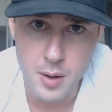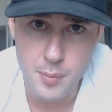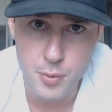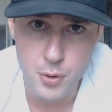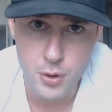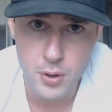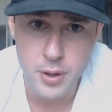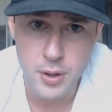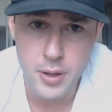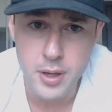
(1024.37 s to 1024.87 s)
up
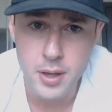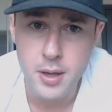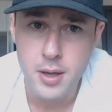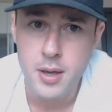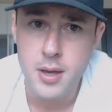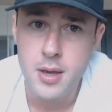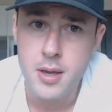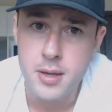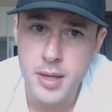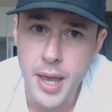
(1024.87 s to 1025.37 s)
early,
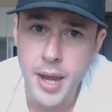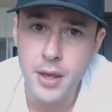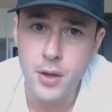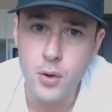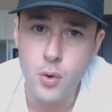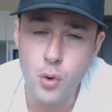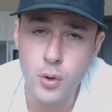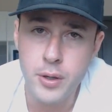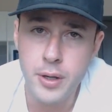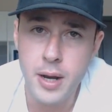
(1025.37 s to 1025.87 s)

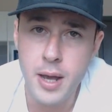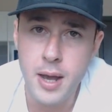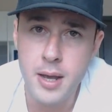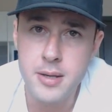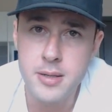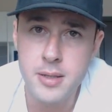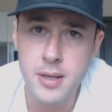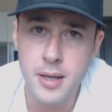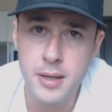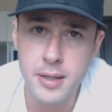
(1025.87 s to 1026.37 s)
getting
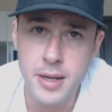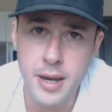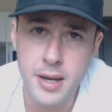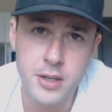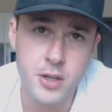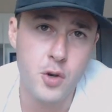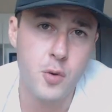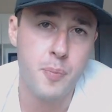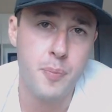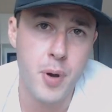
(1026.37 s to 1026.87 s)
organized, and
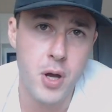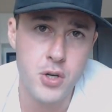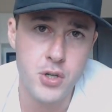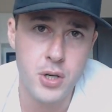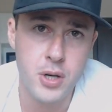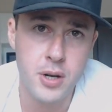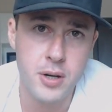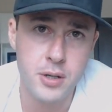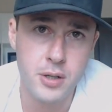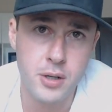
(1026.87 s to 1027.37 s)
getting your
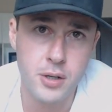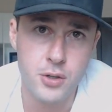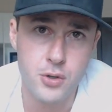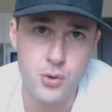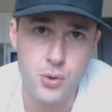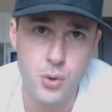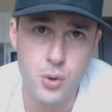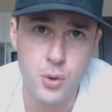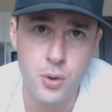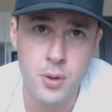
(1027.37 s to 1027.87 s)
budget under
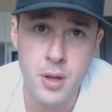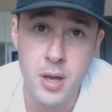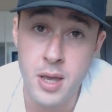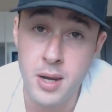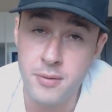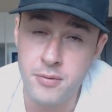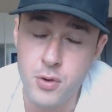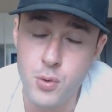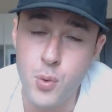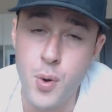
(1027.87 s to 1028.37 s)
control.
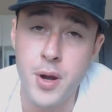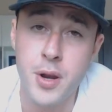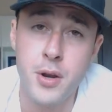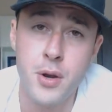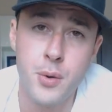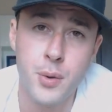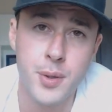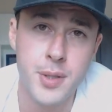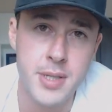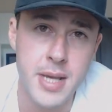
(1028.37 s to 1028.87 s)
And if you want to
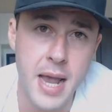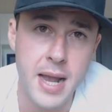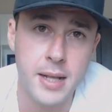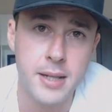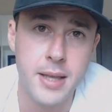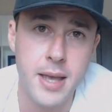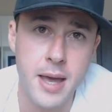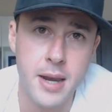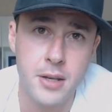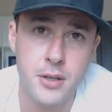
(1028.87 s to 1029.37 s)
know
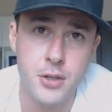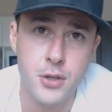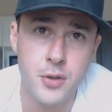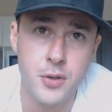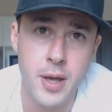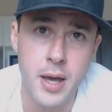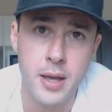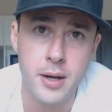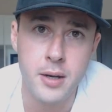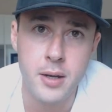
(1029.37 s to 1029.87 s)
exactly how to do
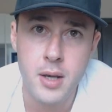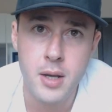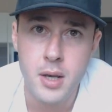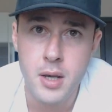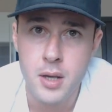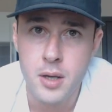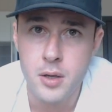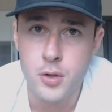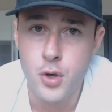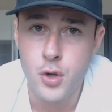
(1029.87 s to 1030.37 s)
that,
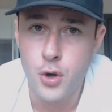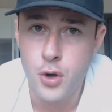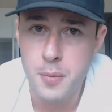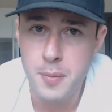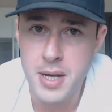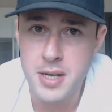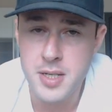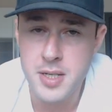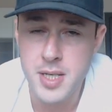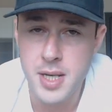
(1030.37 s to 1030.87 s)
go to
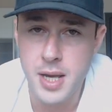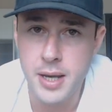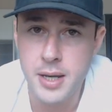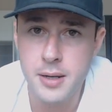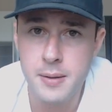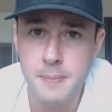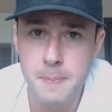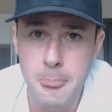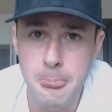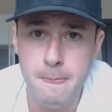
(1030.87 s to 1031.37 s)
my
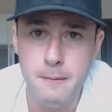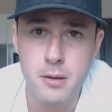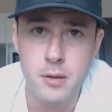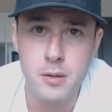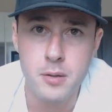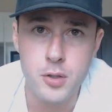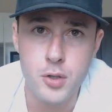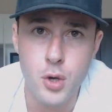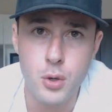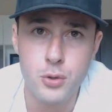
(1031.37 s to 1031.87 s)
site,
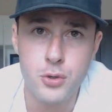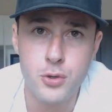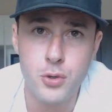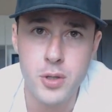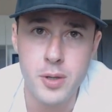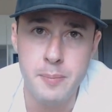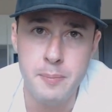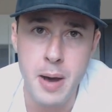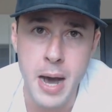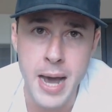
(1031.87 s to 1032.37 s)
go to
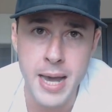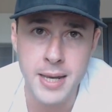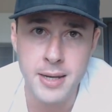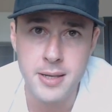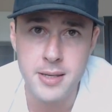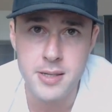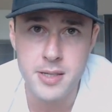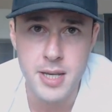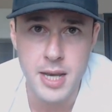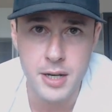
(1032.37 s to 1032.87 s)
the
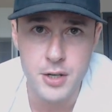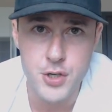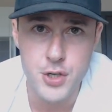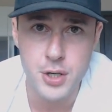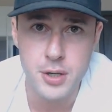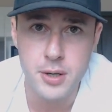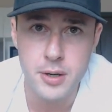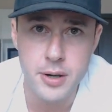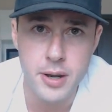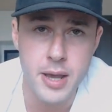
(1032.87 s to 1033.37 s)
Mind
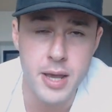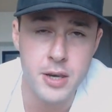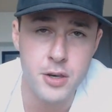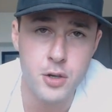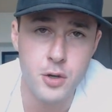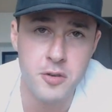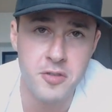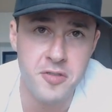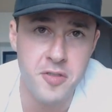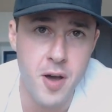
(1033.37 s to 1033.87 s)
section, and
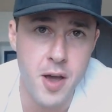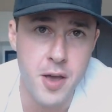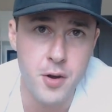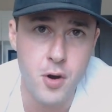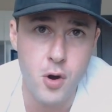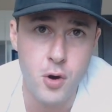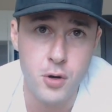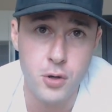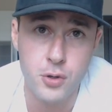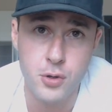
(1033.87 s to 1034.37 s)
you'll find
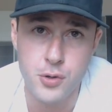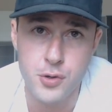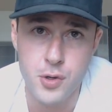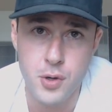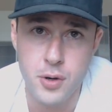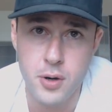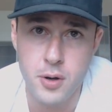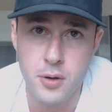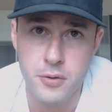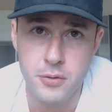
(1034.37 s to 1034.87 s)
articles
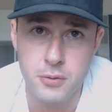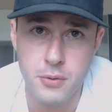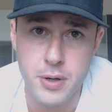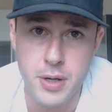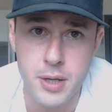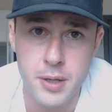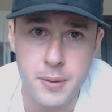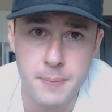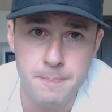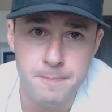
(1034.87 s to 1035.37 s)
on all
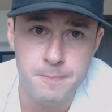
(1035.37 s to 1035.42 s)
3.